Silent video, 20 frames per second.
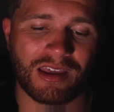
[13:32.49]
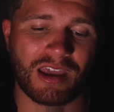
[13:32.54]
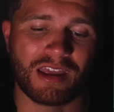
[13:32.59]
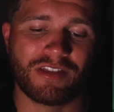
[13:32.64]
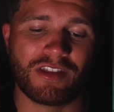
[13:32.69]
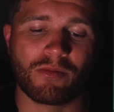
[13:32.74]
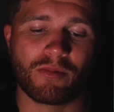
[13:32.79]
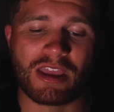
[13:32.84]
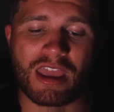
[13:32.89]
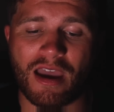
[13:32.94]

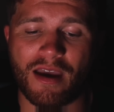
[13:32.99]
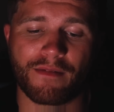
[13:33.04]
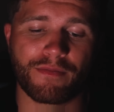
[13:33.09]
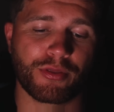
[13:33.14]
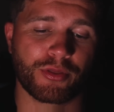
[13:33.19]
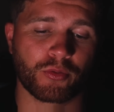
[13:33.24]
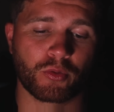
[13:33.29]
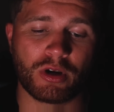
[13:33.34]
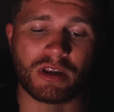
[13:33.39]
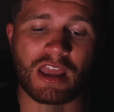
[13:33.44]
And then we have
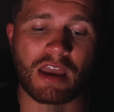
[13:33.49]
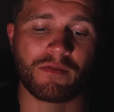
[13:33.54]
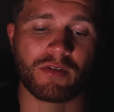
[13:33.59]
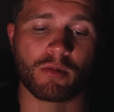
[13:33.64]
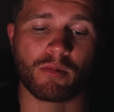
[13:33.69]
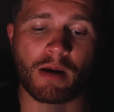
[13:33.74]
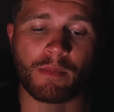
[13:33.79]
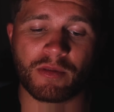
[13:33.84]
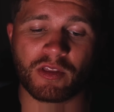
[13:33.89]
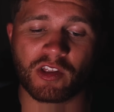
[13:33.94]
3 heavy
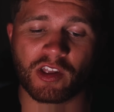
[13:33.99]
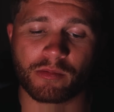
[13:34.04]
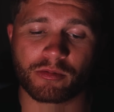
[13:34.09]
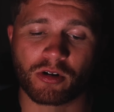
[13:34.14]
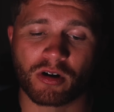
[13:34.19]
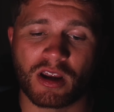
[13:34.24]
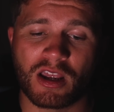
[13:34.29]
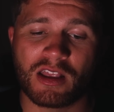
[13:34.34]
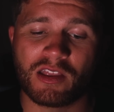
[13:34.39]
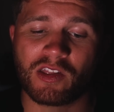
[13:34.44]
weapons
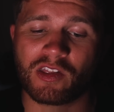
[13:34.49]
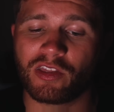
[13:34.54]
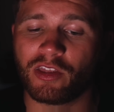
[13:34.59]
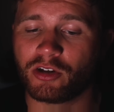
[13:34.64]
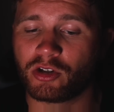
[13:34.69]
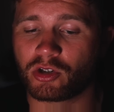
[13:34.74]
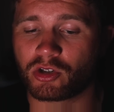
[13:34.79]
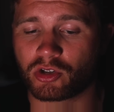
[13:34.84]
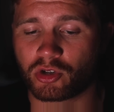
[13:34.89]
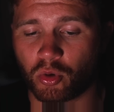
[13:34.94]
upgrades.
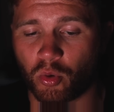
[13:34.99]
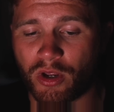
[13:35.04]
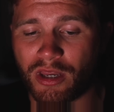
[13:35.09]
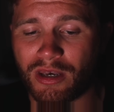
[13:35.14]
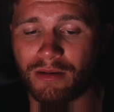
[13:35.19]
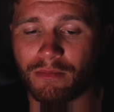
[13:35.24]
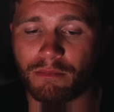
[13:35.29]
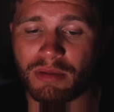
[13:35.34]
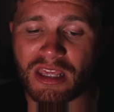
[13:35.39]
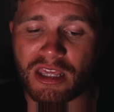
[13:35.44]
The
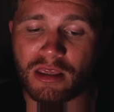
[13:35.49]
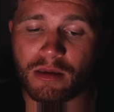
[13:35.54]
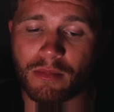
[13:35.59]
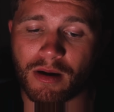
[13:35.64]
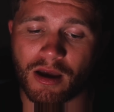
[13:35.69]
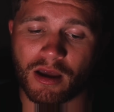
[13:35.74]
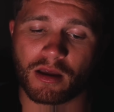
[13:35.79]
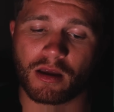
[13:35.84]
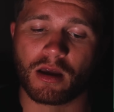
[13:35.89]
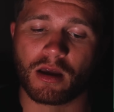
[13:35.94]
Twin Beam
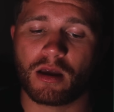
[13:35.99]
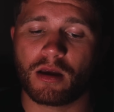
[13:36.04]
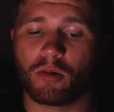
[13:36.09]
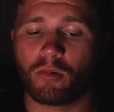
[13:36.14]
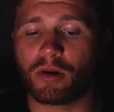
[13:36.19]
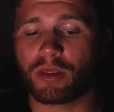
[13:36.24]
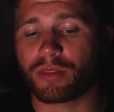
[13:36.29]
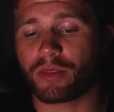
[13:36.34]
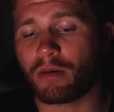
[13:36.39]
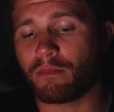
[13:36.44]

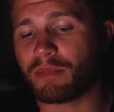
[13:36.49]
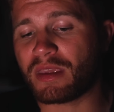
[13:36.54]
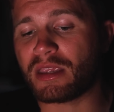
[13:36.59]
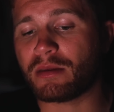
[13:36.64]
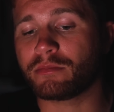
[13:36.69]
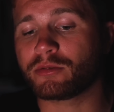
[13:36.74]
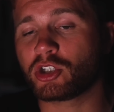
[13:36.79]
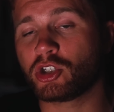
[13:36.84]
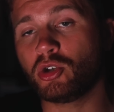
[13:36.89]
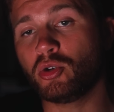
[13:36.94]
with
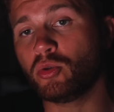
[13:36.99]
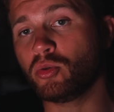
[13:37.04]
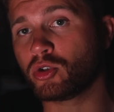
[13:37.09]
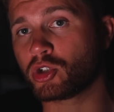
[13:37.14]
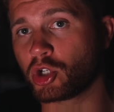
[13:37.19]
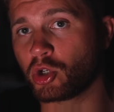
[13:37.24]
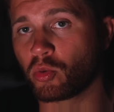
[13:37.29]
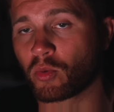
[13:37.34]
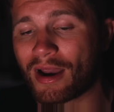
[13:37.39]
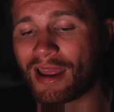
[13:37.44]
beam 2,
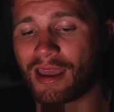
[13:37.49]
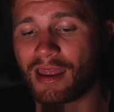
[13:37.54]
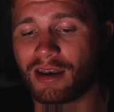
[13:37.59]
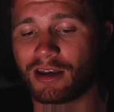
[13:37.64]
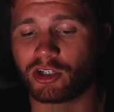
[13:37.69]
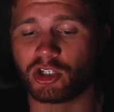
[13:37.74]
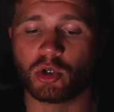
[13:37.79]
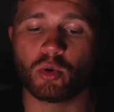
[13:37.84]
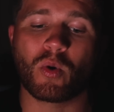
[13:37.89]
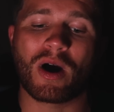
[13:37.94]
2
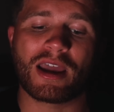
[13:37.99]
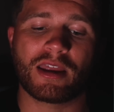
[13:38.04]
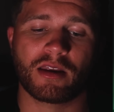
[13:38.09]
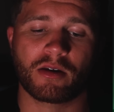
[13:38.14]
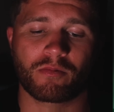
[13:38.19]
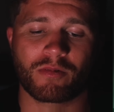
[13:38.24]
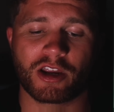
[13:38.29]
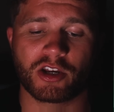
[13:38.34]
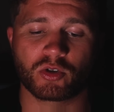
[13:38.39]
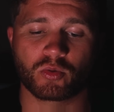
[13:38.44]
red, 2 white
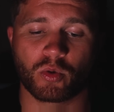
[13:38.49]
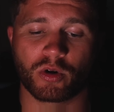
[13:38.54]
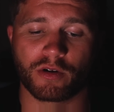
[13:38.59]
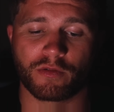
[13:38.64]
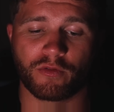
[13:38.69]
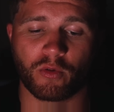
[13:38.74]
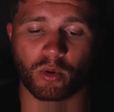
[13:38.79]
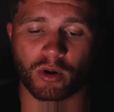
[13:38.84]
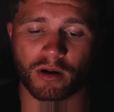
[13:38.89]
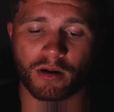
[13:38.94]
at range 1 to
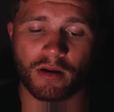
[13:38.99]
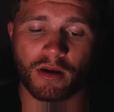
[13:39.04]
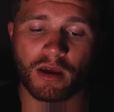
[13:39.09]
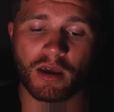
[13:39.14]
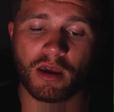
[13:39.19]
4.